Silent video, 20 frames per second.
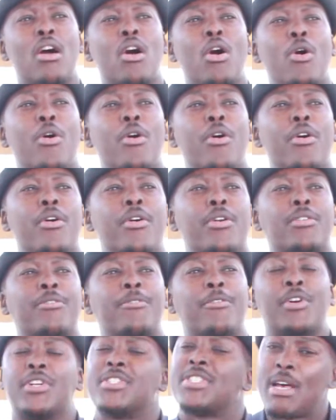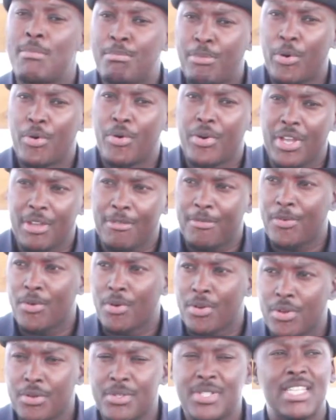or for example, if
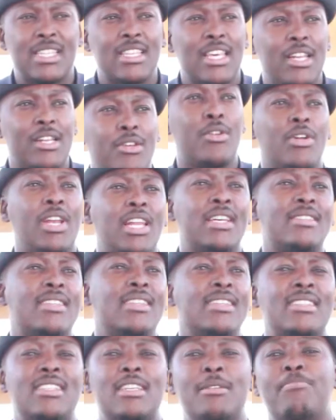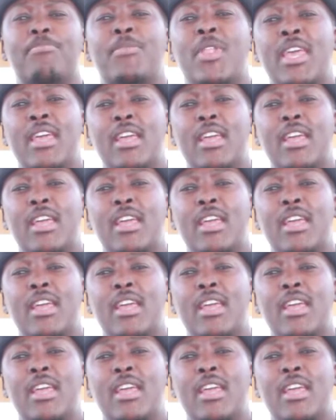you're using the dollar system,